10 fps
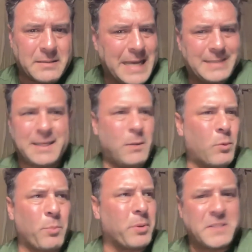AC
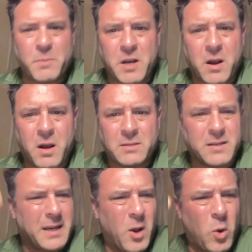replacement costs,
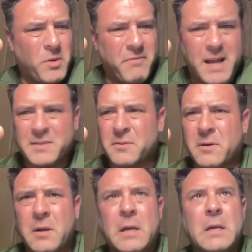like Home
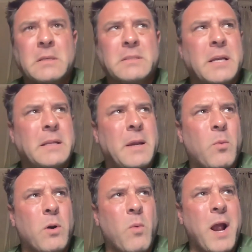Advisor said, they
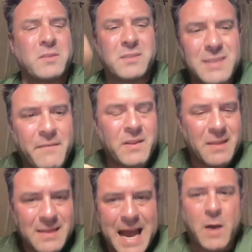were around
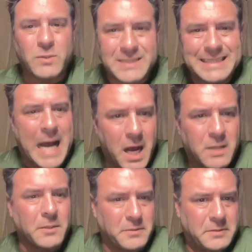
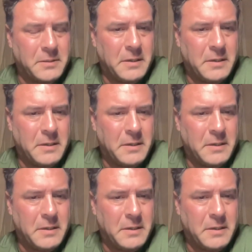$7,000.